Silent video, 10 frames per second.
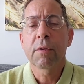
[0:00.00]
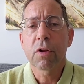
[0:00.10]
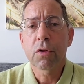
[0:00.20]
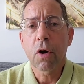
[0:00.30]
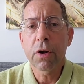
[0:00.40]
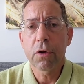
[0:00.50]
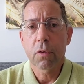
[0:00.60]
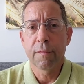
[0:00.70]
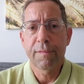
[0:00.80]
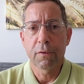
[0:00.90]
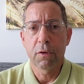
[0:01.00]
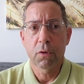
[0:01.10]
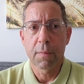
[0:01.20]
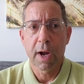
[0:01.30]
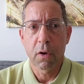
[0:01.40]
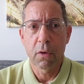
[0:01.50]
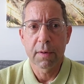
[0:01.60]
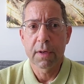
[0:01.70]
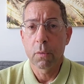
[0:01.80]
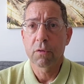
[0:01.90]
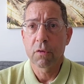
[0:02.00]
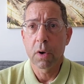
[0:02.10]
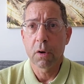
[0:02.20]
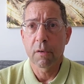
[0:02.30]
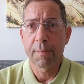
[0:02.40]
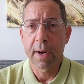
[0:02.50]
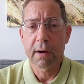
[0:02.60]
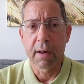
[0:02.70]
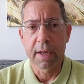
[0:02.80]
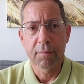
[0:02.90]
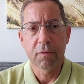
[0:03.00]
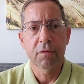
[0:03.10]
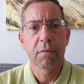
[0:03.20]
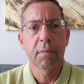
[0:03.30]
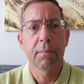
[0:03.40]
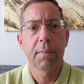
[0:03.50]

Mr. Donoghue confirmed to my lawyer that he was aware of my claims,